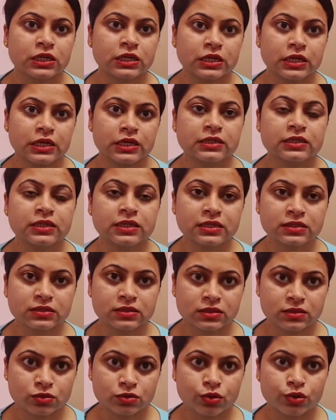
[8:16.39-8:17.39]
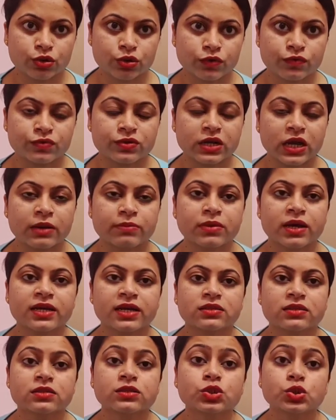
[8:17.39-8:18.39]
in this sort of drama, in
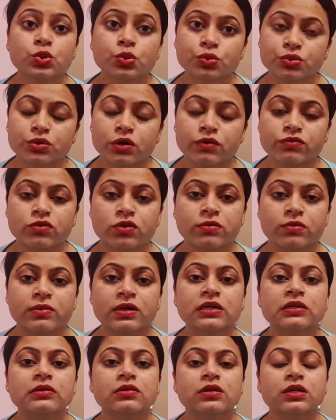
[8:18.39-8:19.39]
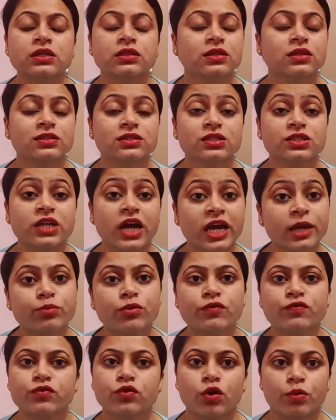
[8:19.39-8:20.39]
this genre of drama, in this type
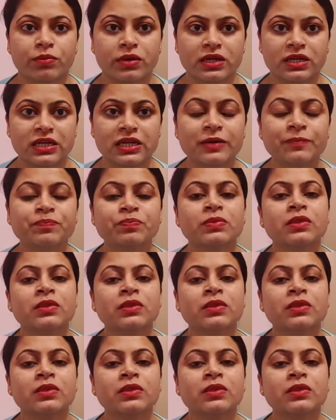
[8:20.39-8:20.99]
of comedy,